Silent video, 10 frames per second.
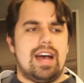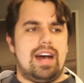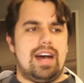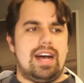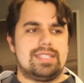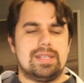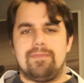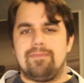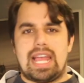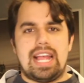So
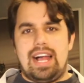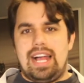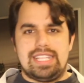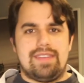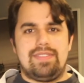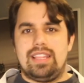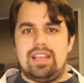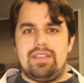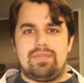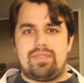I definitely love
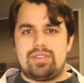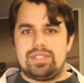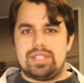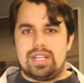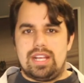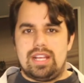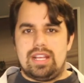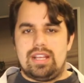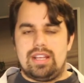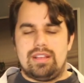the first
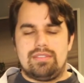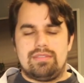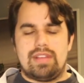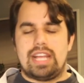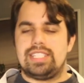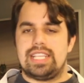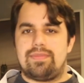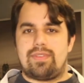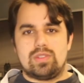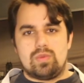the
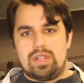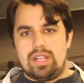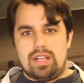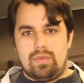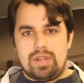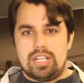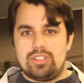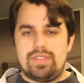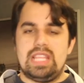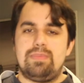first one,
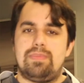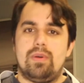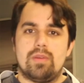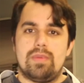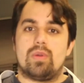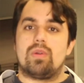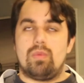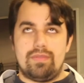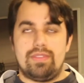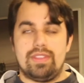150 Pokemon, or
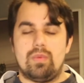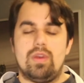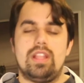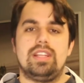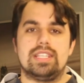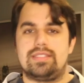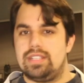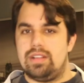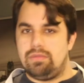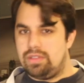151, because you
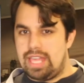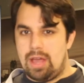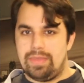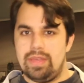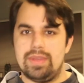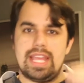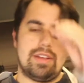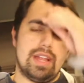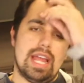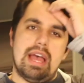count Mew in there.
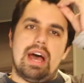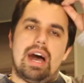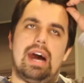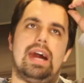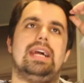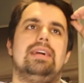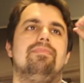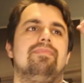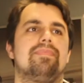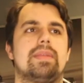
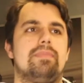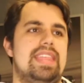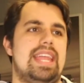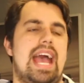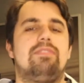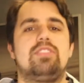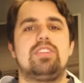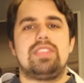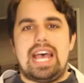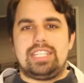But then after
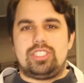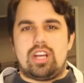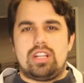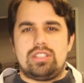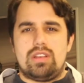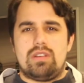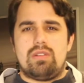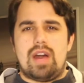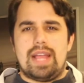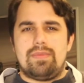that, Johto,
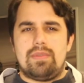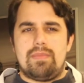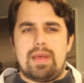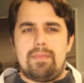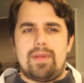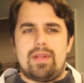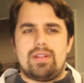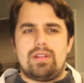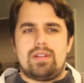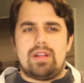I remember.